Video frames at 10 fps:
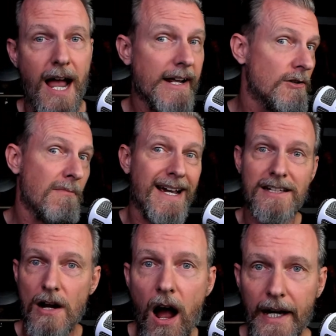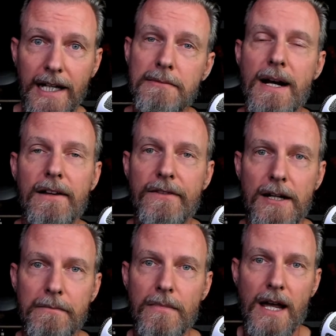I don't mind talking about
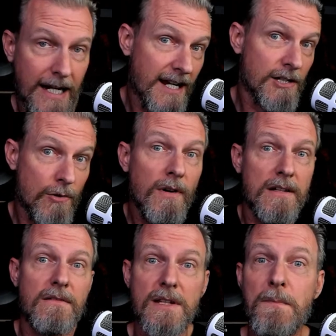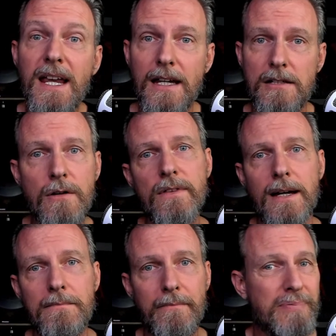them and I enjoy speaking to them,